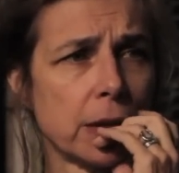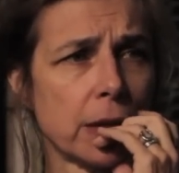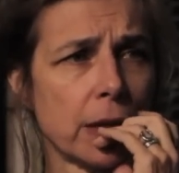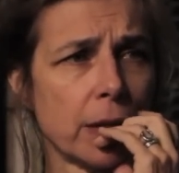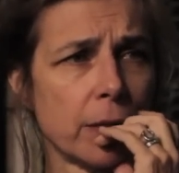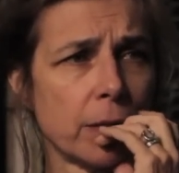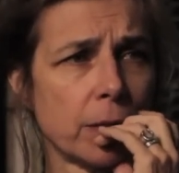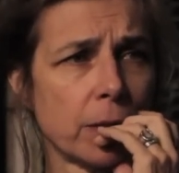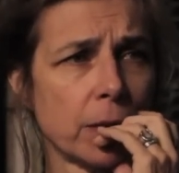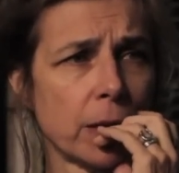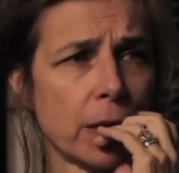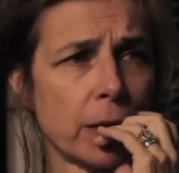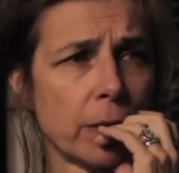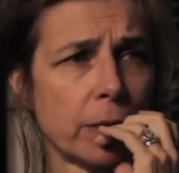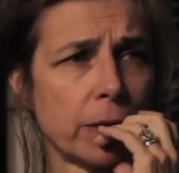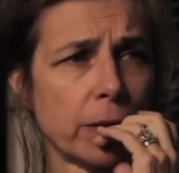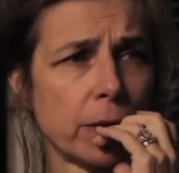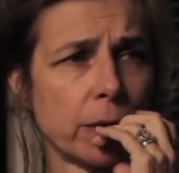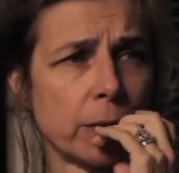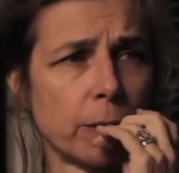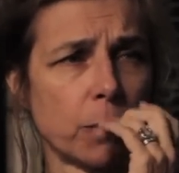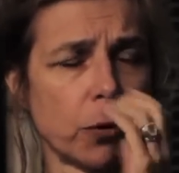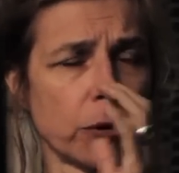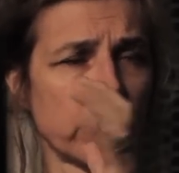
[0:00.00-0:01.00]
I, I
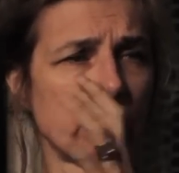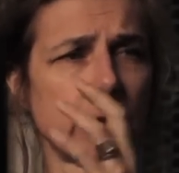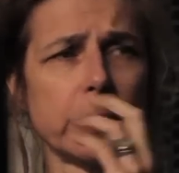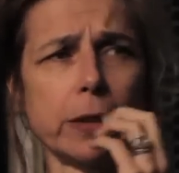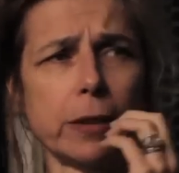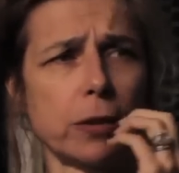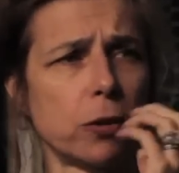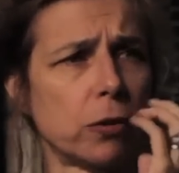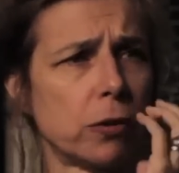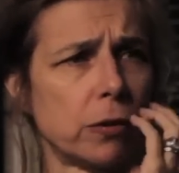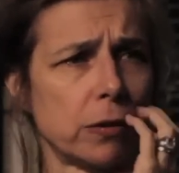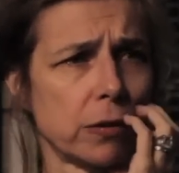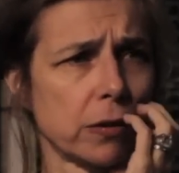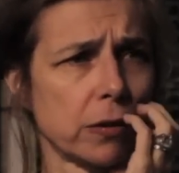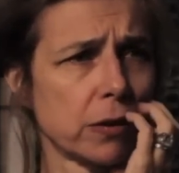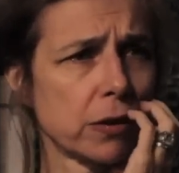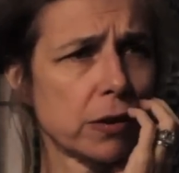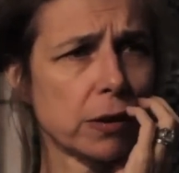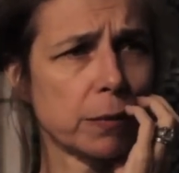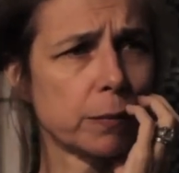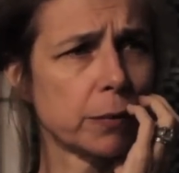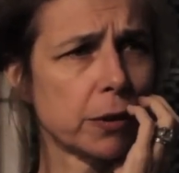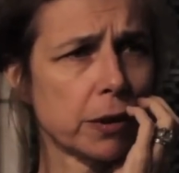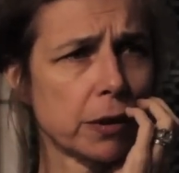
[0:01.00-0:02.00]
feel more clinical or
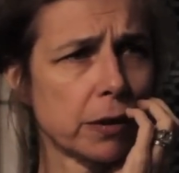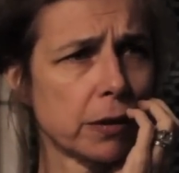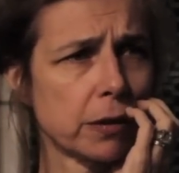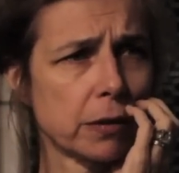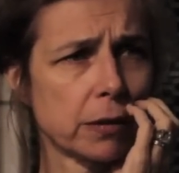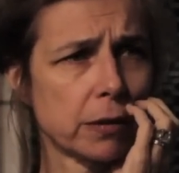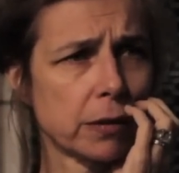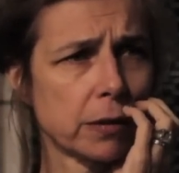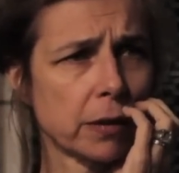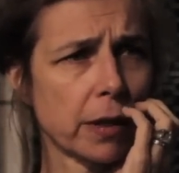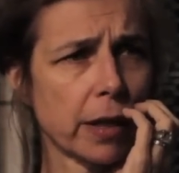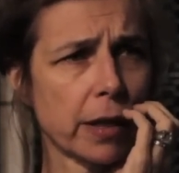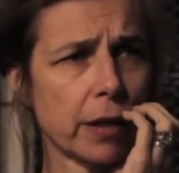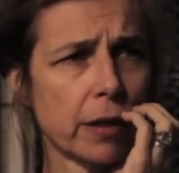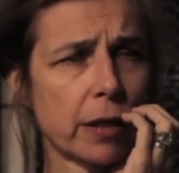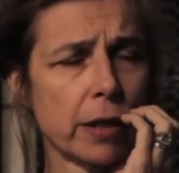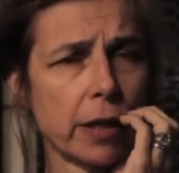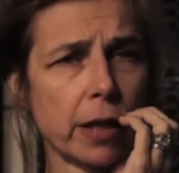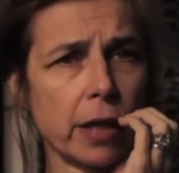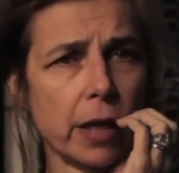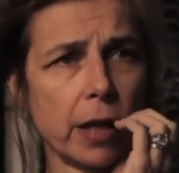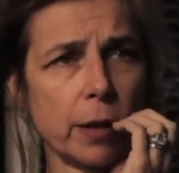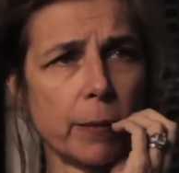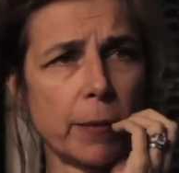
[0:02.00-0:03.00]
something, like
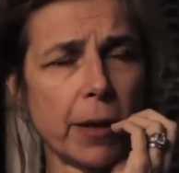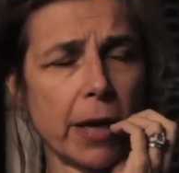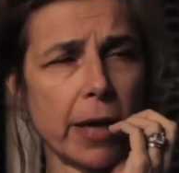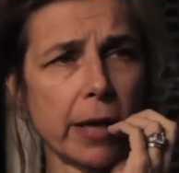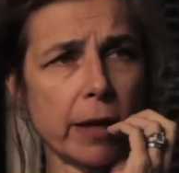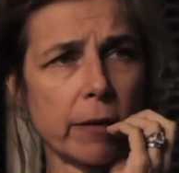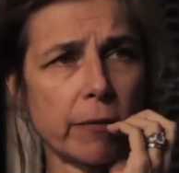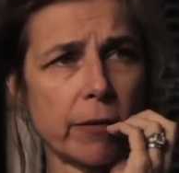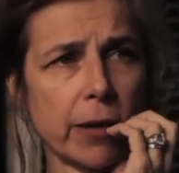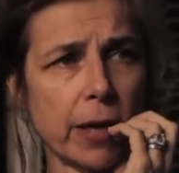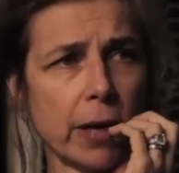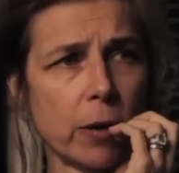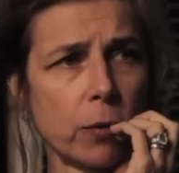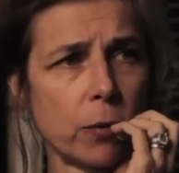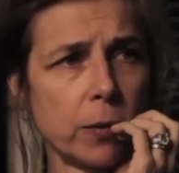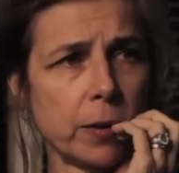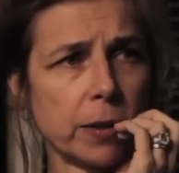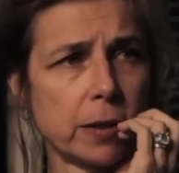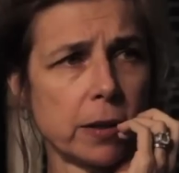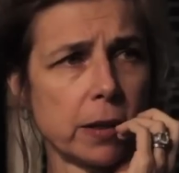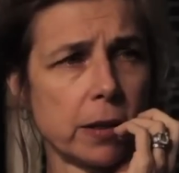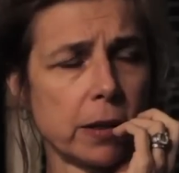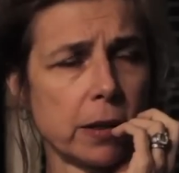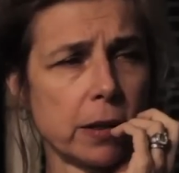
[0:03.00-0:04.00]
thinking back of how we
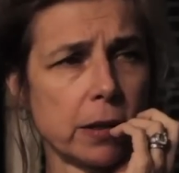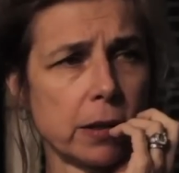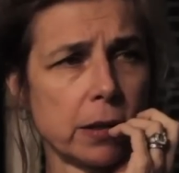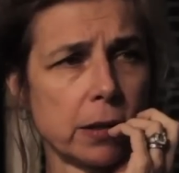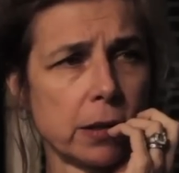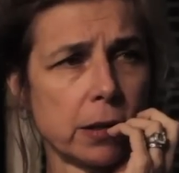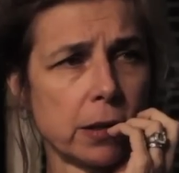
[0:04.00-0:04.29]
did it.